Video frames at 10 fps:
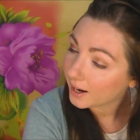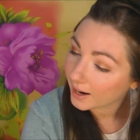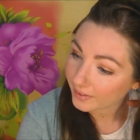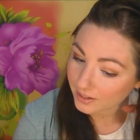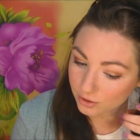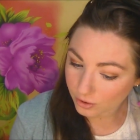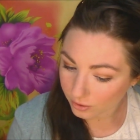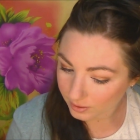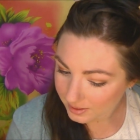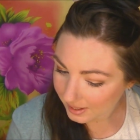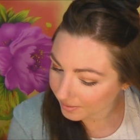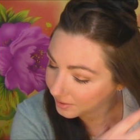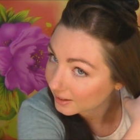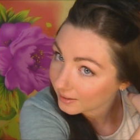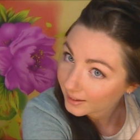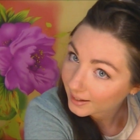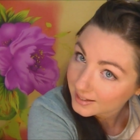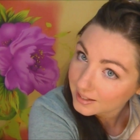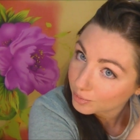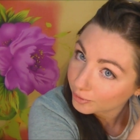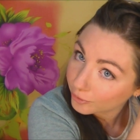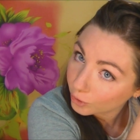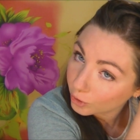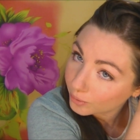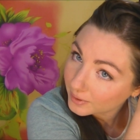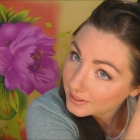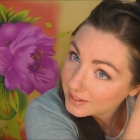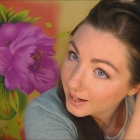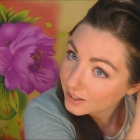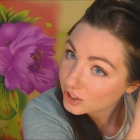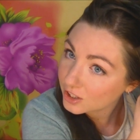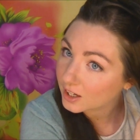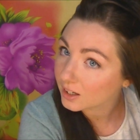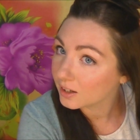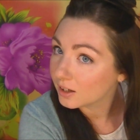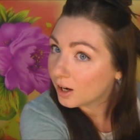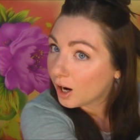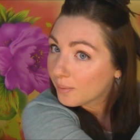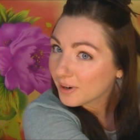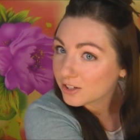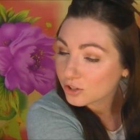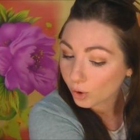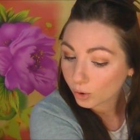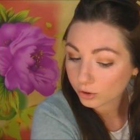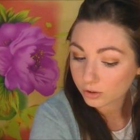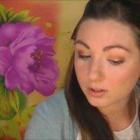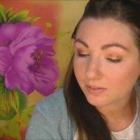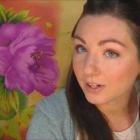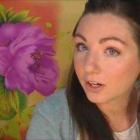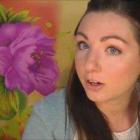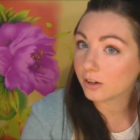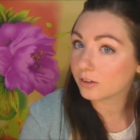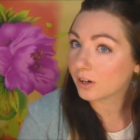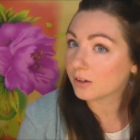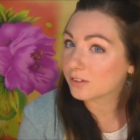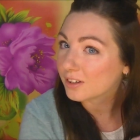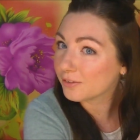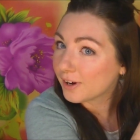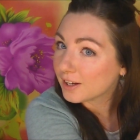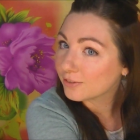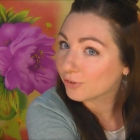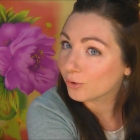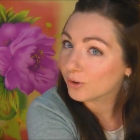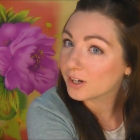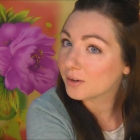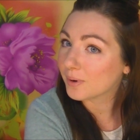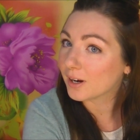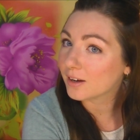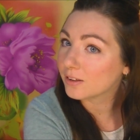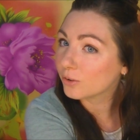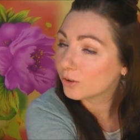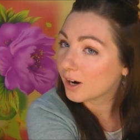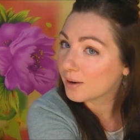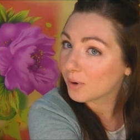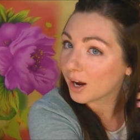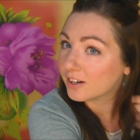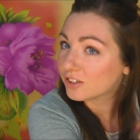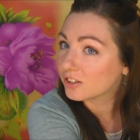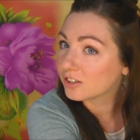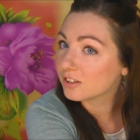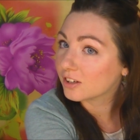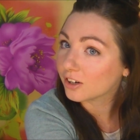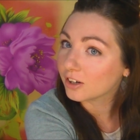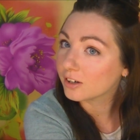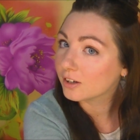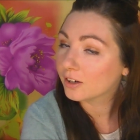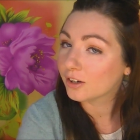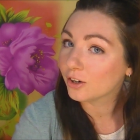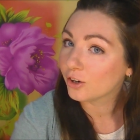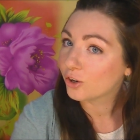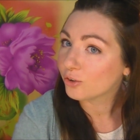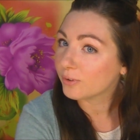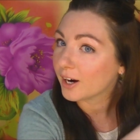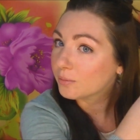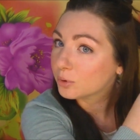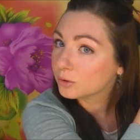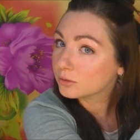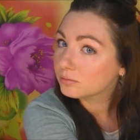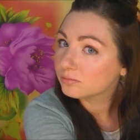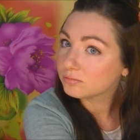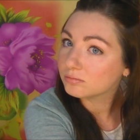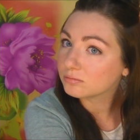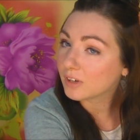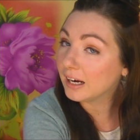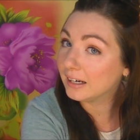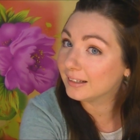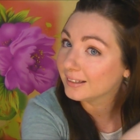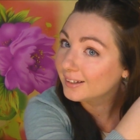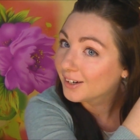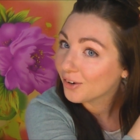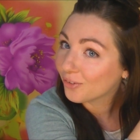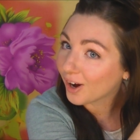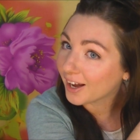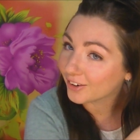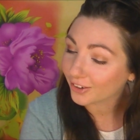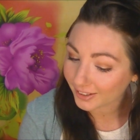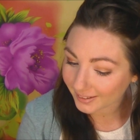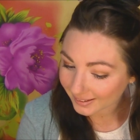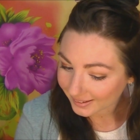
And then do the same thing that I did before with the sectioning. I might just talk through this video. I was going to fast forward it, but I thought I might just, you know, ramble. Why not?